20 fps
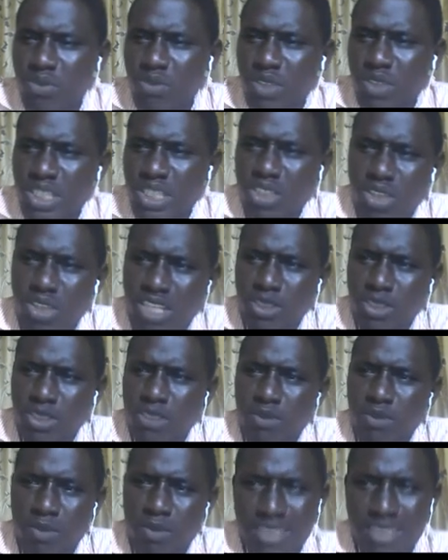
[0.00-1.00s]
it or expunge it
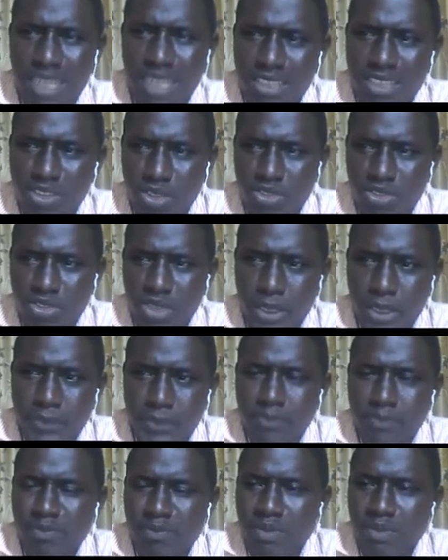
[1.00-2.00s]
from your tax laws.
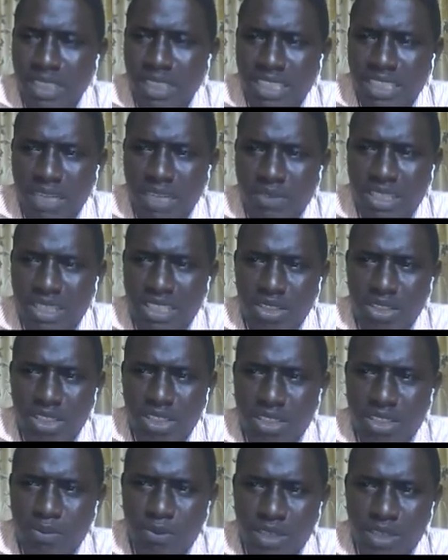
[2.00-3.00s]
It's affecting us, it's
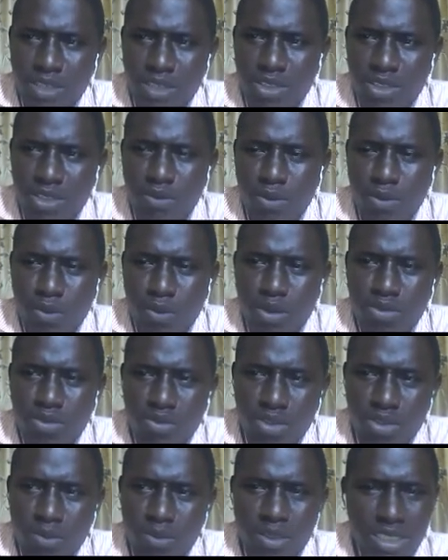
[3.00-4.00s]
preventing us from us not
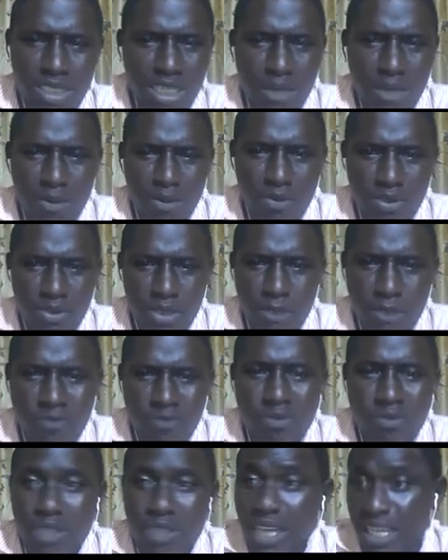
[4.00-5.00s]
making our profit.
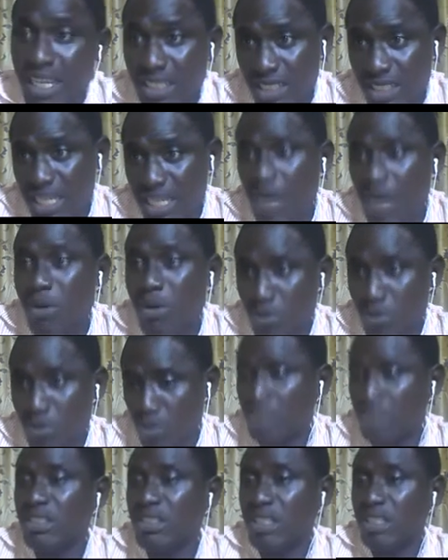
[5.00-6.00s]
And that was what
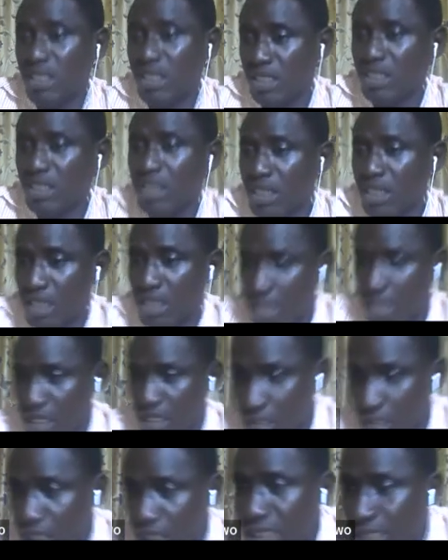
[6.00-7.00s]
the
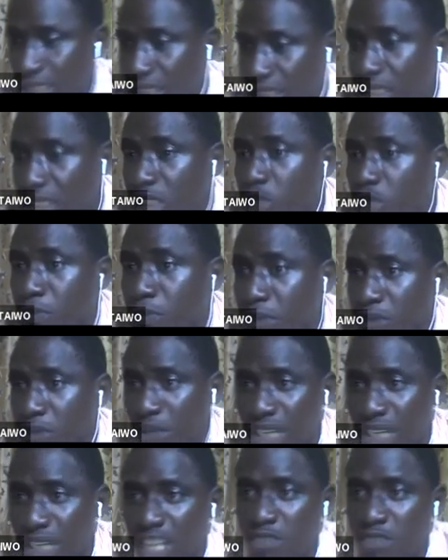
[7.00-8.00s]
new bill,
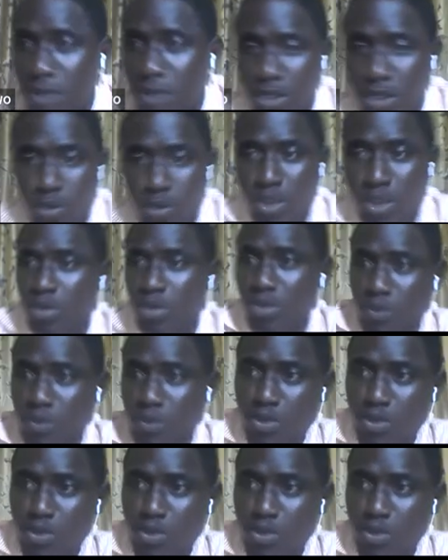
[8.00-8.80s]
finance bill, was meant